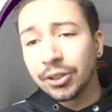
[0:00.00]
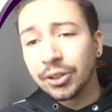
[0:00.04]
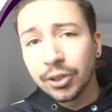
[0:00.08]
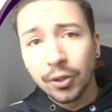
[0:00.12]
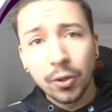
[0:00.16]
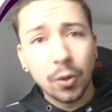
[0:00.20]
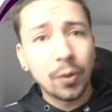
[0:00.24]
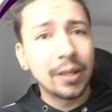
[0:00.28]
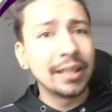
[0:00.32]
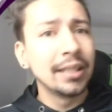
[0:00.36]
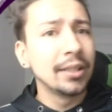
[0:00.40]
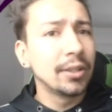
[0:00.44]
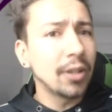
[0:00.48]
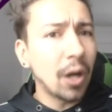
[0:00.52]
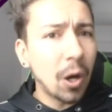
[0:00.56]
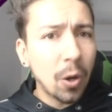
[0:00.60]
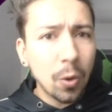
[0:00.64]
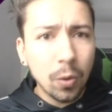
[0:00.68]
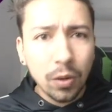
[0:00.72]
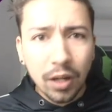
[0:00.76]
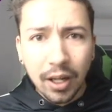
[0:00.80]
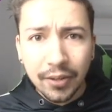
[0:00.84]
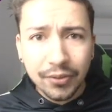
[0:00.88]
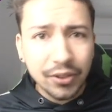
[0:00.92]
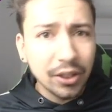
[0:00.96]
scoring
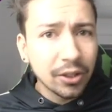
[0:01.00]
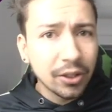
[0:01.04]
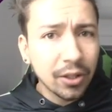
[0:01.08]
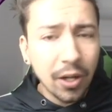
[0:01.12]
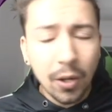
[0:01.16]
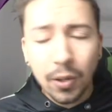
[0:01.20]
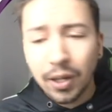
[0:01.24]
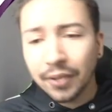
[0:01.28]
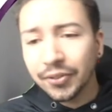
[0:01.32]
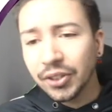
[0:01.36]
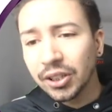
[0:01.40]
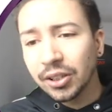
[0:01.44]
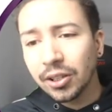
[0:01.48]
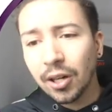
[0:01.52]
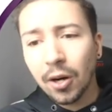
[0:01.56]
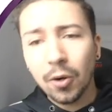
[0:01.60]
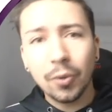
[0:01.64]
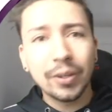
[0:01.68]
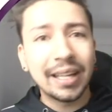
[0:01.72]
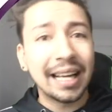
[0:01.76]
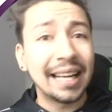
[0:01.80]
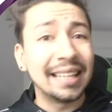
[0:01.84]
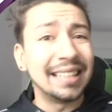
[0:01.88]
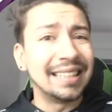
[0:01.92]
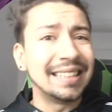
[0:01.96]
goal after goal after
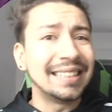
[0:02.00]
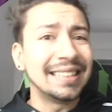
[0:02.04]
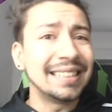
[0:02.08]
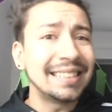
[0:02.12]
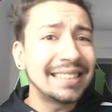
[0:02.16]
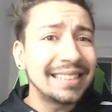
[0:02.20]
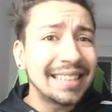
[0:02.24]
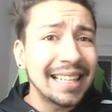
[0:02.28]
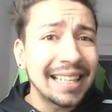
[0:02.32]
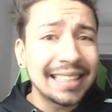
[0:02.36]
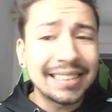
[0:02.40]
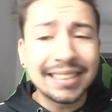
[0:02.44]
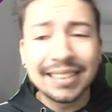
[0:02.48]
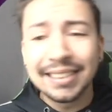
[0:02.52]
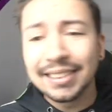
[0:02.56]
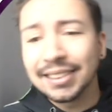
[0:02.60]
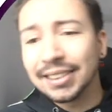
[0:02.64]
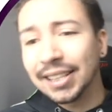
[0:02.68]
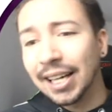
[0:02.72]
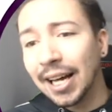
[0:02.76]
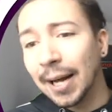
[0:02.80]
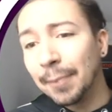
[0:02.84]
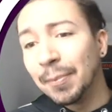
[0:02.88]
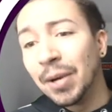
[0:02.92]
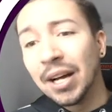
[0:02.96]
goal, getting
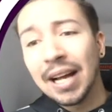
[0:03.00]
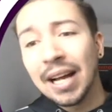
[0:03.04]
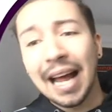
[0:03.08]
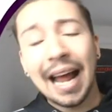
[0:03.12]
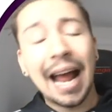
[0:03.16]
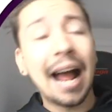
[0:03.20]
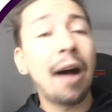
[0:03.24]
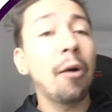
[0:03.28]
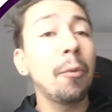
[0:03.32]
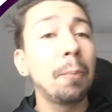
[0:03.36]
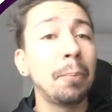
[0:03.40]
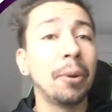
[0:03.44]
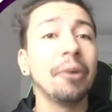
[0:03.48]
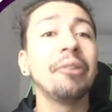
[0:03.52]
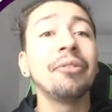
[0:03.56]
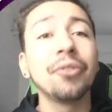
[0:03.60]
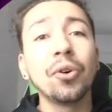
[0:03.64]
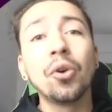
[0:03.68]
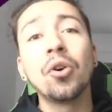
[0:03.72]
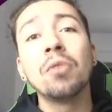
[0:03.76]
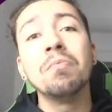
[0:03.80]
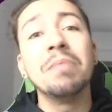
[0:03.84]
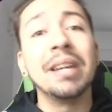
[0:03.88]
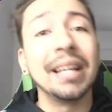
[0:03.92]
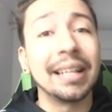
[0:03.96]
assists,
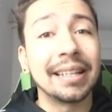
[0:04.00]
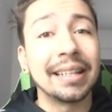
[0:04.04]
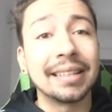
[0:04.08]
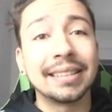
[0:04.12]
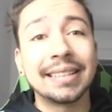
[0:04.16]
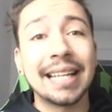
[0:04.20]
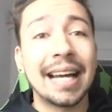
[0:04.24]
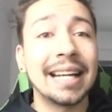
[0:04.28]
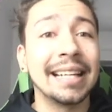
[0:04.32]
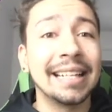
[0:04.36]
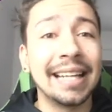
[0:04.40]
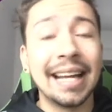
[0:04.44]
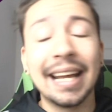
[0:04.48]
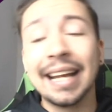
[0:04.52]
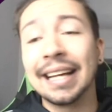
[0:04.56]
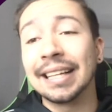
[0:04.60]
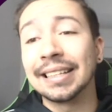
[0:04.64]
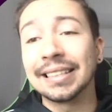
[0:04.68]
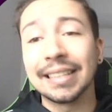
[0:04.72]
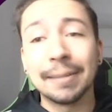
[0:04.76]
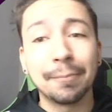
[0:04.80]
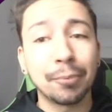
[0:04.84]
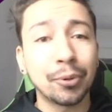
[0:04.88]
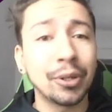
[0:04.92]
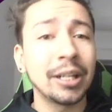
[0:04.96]
outperforming Danny
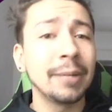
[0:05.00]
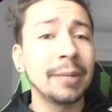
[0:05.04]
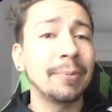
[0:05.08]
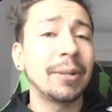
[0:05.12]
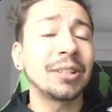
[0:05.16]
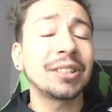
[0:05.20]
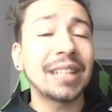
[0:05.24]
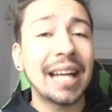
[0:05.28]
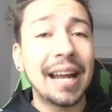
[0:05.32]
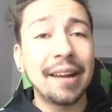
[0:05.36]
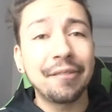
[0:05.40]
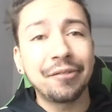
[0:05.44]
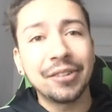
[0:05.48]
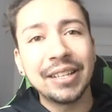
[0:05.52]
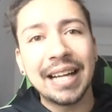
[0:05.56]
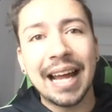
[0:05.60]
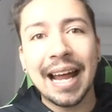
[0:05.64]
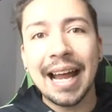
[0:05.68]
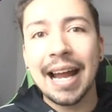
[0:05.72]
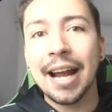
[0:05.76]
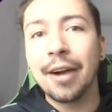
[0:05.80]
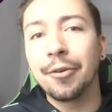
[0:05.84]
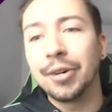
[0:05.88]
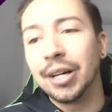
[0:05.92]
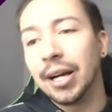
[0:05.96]
Ings in pretty much
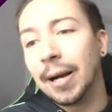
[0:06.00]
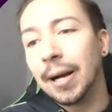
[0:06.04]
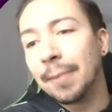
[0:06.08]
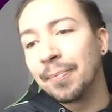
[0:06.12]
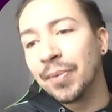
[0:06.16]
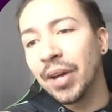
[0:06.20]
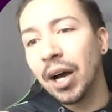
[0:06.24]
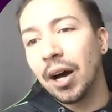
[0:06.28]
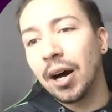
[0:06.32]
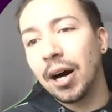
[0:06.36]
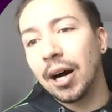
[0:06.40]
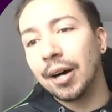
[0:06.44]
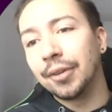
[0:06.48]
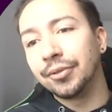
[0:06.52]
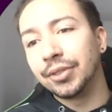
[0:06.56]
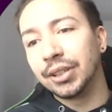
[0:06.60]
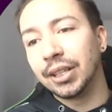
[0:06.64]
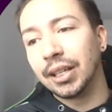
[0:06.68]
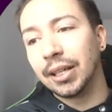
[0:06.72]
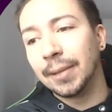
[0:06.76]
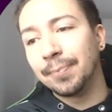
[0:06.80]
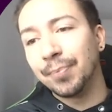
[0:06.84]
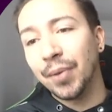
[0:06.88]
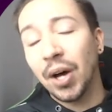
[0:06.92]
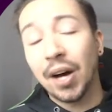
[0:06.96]
every area
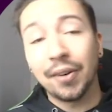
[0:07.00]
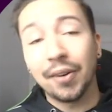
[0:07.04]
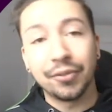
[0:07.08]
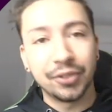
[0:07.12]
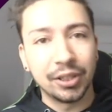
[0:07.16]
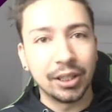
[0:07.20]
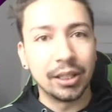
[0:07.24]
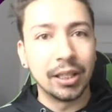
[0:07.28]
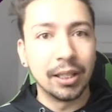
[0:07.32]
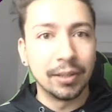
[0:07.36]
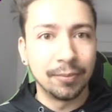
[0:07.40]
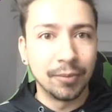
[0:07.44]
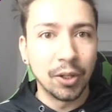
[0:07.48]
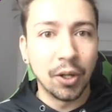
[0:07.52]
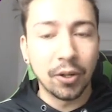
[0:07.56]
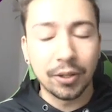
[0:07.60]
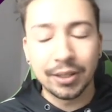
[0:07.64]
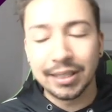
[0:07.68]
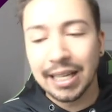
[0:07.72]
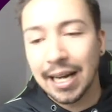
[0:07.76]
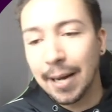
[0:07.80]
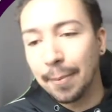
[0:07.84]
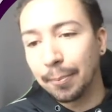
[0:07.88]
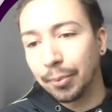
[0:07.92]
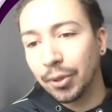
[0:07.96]
after the
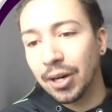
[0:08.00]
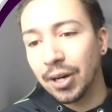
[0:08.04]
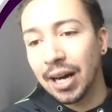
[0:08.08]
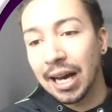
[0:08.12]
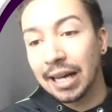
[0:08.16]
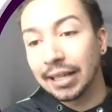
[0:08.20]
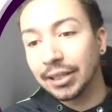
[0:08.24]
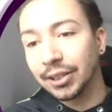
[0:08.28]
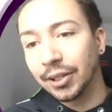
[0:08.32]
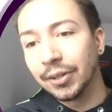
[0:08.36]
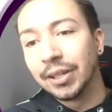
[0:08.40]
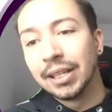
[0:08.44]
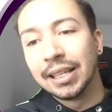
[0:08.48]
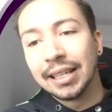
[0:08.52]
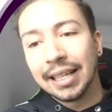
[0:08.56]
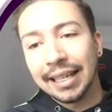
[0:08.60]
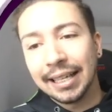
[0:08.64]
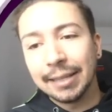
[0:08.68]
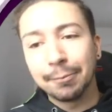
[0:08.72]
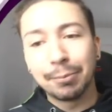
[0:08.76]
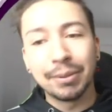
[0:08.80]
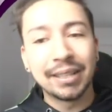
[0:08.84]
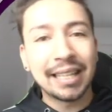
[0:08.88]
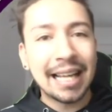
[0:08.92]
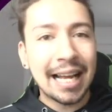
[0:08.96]
lockdown break. So
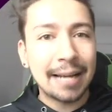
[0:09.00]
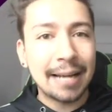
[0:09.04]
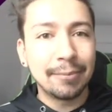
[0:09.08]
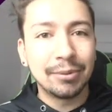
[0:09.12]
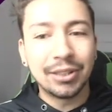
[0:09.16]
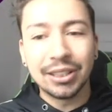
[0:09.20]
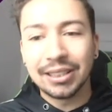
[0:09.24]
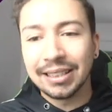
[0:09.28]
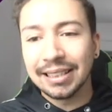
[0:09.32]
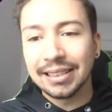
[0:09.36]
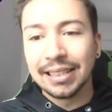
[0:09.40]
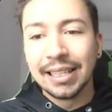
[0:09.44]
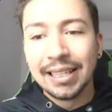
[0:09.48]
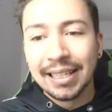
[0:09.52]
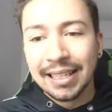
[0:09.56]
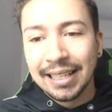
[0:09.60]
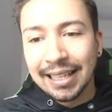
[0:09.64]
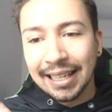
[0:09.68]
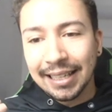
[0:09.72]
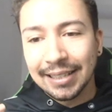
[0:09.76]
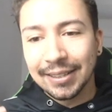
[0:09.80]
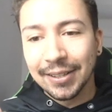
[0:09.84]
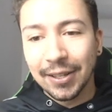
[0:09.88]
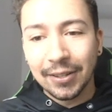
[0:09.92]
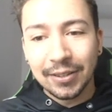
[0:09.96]
he became just
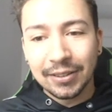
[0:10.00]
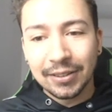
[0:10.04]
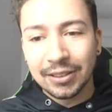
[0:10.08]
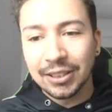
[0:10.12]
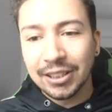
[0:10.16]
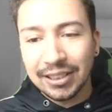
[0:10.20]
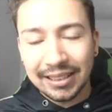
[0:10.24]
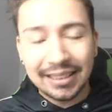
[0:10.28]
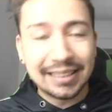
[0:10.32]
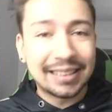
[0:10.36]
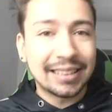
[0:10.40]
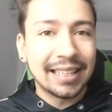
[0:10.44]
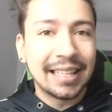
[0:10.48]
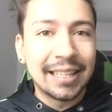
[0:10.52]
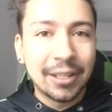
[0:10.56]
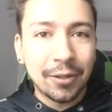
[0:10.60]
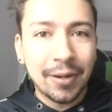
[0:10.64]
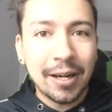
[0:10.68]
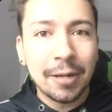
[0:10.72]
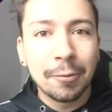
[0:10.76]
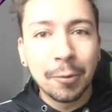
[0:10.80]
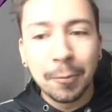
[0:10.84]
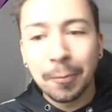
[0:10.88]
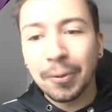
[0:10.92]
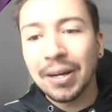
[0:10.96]
this
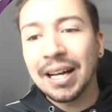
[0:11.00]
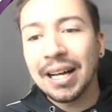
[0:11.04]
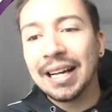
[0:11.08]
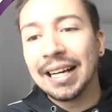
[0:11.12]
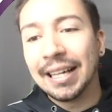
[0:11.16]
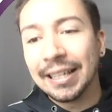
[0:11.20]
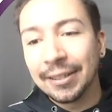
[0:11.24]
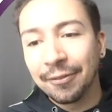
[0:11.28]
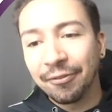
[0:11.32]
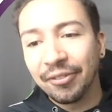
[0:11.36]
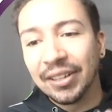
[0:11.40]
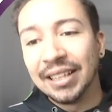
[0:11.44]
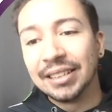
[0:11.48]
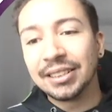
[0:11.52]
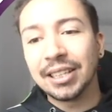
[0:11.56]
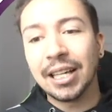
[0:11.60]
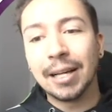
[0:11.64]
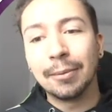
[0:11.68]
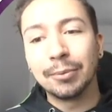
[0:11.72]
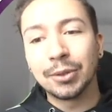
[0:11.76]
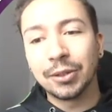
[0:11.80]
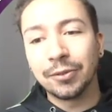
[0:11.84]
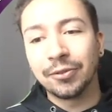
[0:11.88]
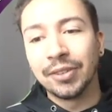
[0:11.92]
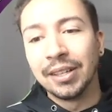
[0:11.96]
incredible player in
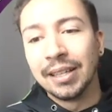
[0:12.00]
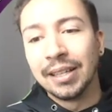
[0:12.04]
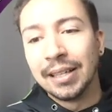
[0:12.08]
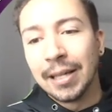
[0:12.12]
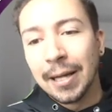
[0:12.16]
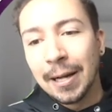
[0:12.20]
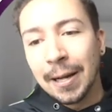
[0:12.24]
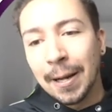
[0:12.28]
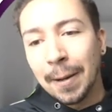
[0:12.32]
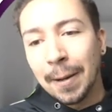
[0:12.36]
terms of.